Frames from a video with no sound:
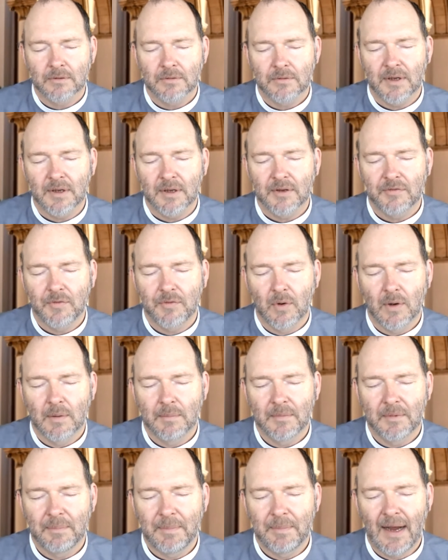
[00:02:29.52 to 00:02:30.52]

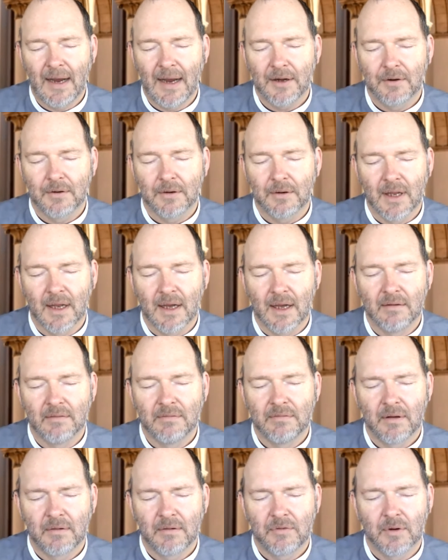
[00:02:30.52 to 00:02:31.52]
transformed by your love
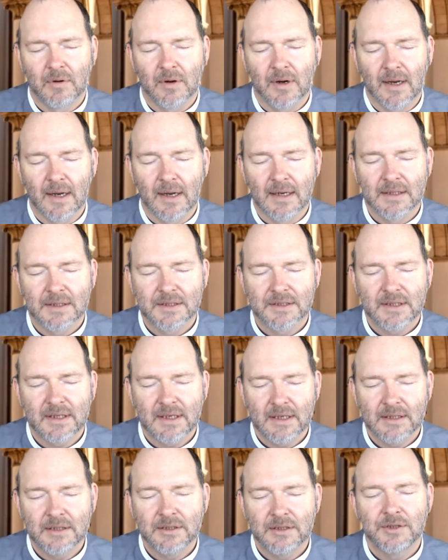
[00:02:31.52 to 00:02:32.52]
for us,
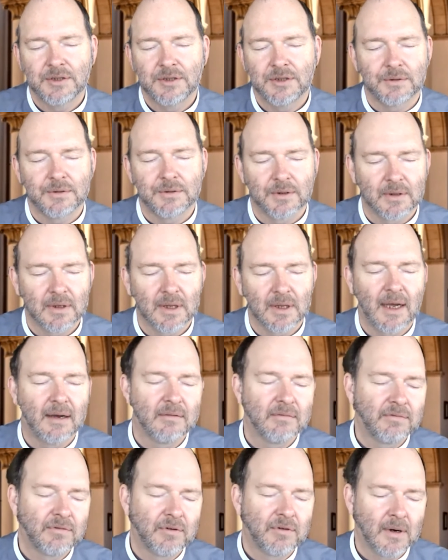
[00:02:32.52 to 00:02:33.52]
into your
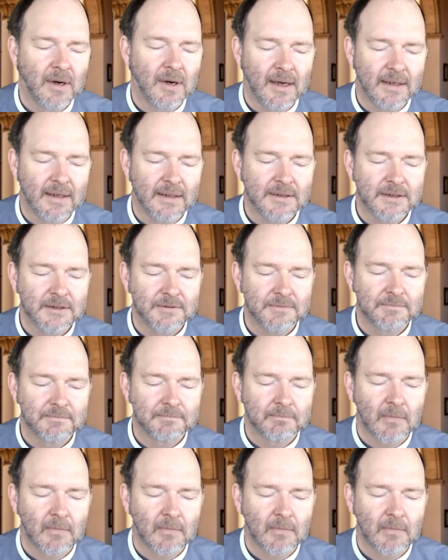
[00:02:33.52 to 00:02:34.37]
love for us.